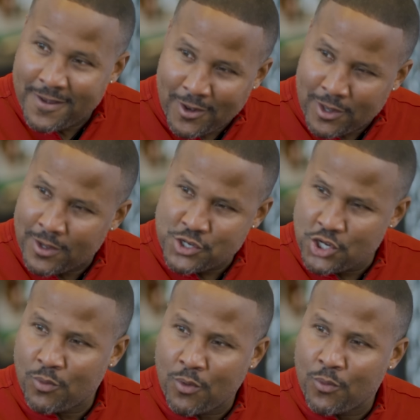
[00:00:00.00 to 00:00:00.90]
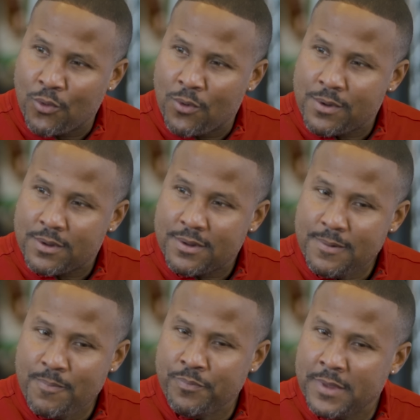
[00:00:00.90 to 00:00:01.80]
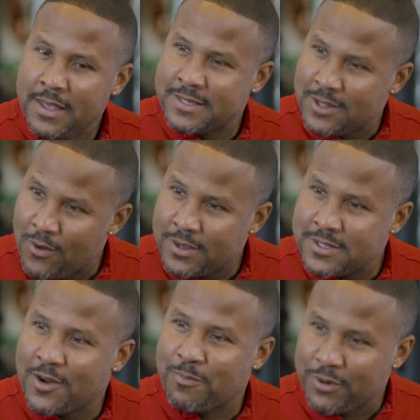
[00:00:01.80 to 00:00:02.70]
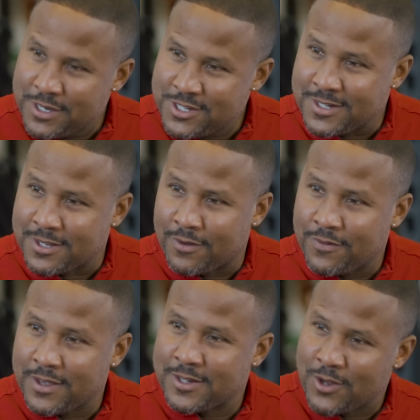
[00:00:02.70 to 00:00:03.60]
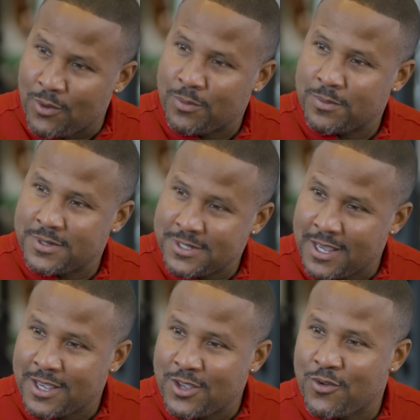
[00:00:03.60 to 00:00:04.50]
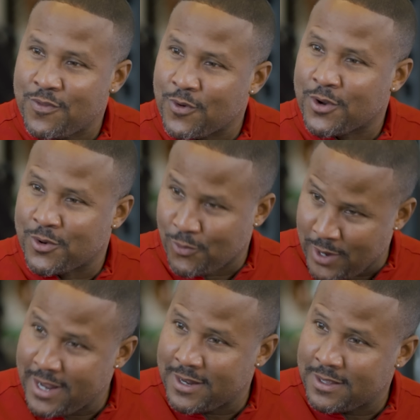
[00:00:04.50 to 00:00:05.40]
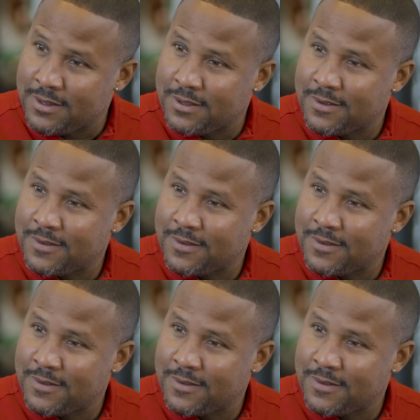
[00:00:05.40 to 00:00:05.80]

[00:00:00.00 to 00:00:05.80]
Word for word: a general rule. As long as they're appreciative and don't take you for granted,